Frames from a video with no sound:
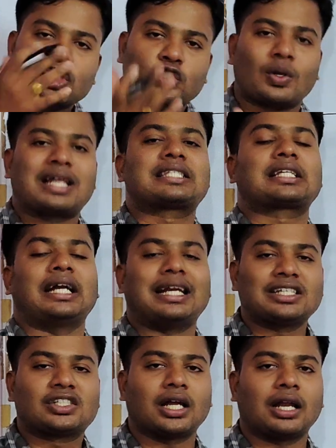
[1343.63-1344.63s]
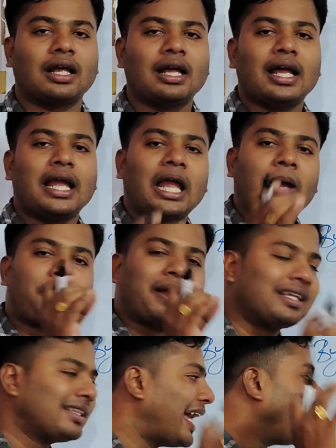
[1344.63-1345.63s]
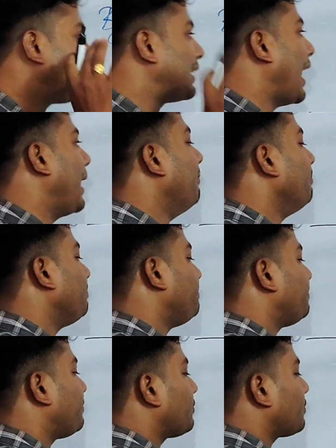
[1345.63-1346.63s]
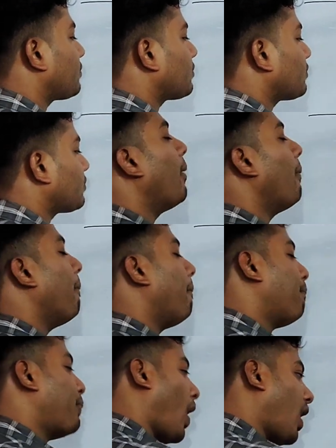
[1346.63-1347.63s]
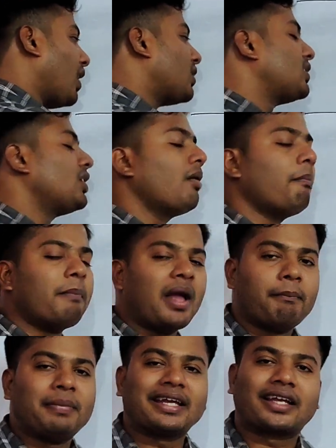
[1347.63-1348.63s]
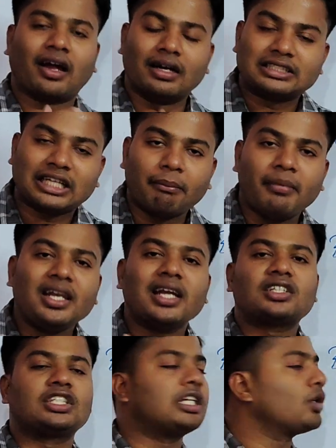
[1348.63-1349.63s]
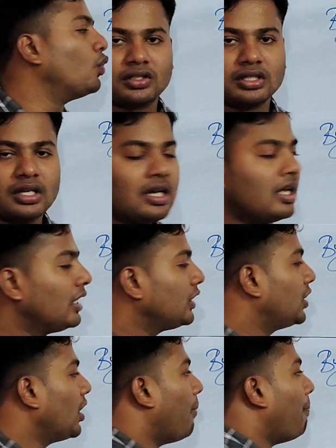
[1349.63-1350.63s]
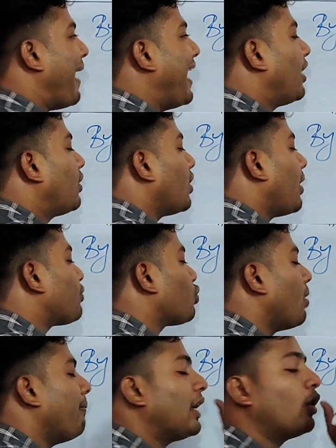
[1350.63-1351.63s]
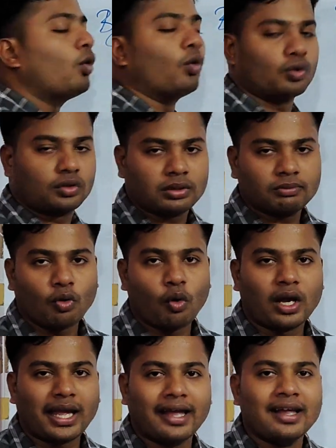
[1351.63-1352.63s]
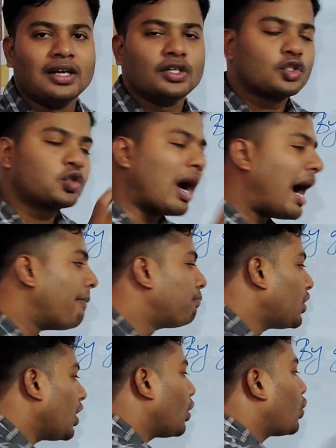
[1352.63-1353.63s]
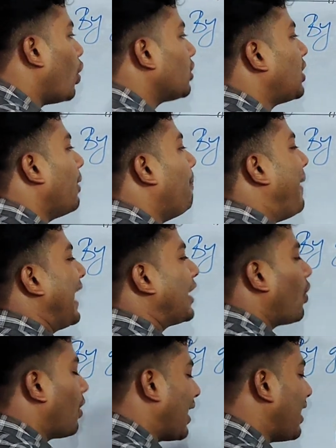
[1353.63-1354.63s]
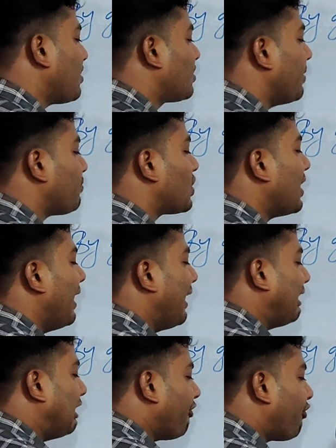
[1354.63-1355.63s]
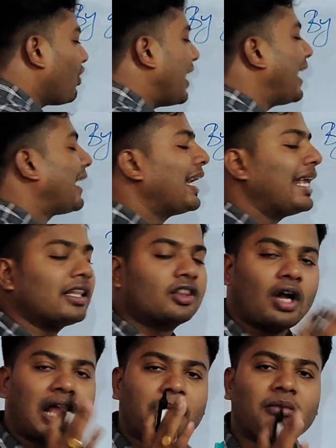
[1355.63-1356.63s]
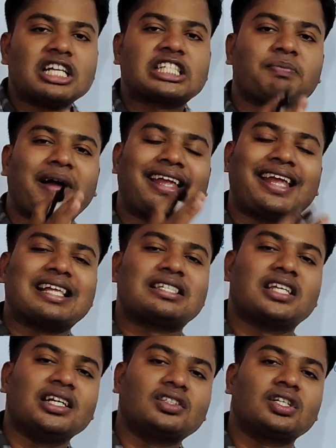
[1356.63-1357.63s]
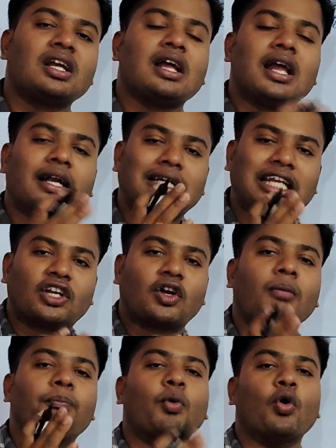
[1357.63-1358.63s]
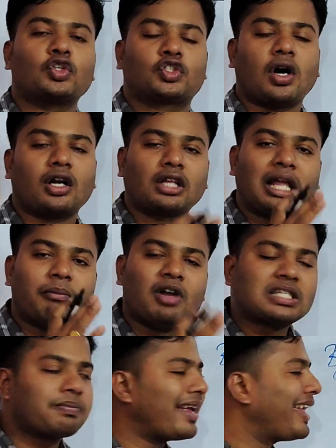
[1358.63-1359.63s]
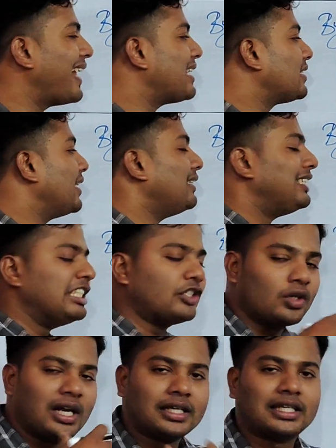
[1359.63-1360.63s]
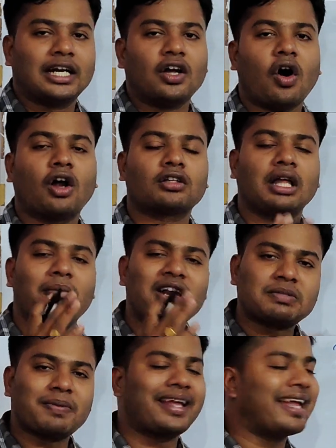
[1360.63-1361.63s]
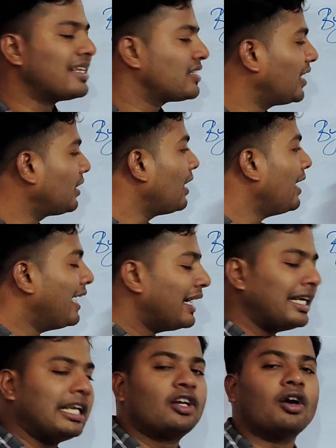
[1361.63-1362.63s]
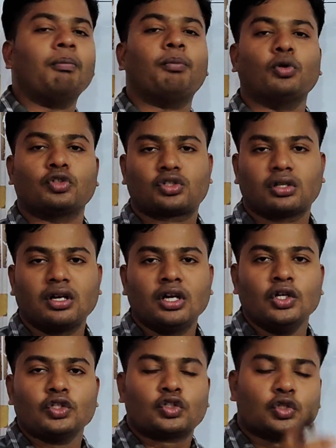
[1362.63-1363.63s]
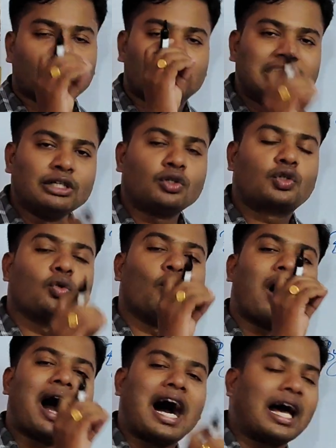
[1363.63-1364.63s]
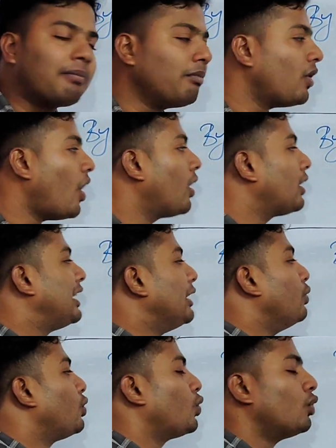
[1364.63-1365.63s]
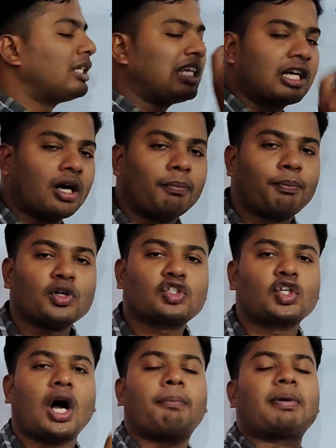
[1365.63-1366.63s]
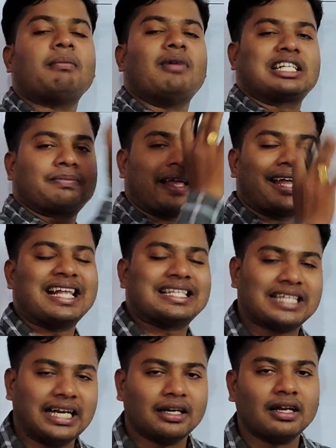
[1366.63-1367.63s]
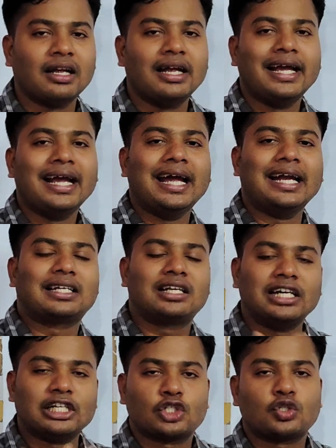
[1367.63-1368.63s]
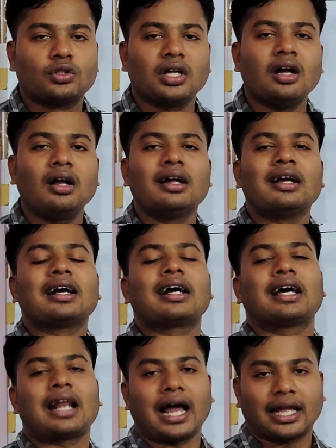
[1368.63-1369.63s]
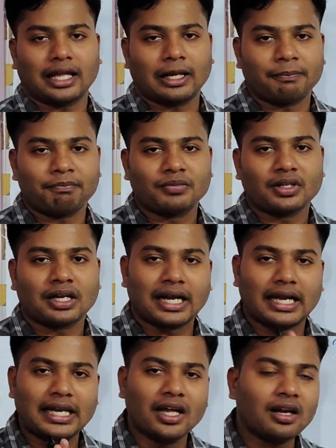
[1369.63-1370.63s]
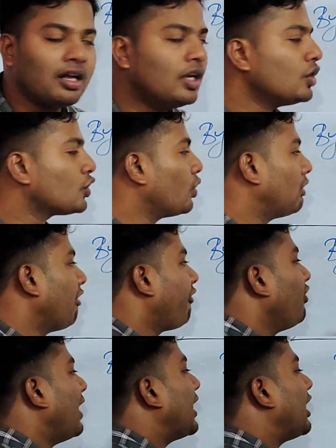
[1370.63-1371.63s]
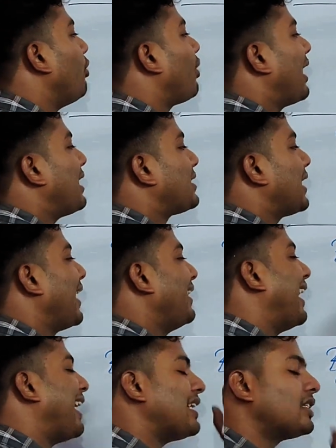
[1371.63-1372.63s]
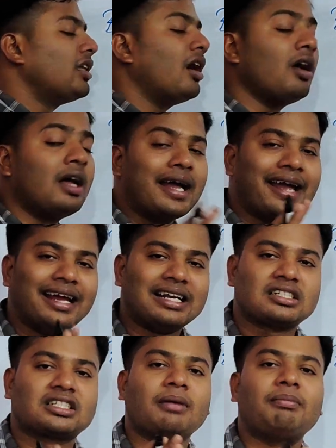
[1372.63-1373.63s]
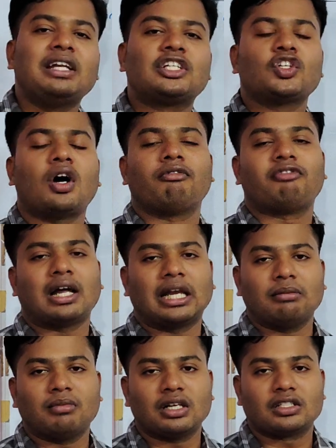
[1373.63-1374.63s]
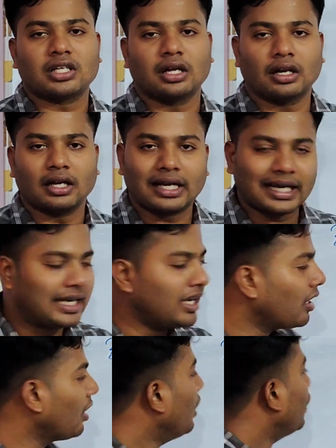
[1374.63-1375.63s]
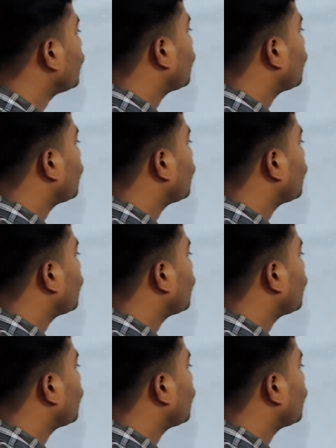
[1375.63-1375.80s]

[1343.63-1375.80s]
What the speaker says: the storage condition, if in that time the product may be contaminated, the microbes will be growth. Okay, so after growth of microorganisms, definitely the emulsifying agent decomposed or the emulsifying agent deteriorated or the emulsifying agent decomposed. So due to harm or due to decomposed of emulsifying agent, it leads to the cracking. Clear? So definitely you can say that is the instability of an emulsion. Clear?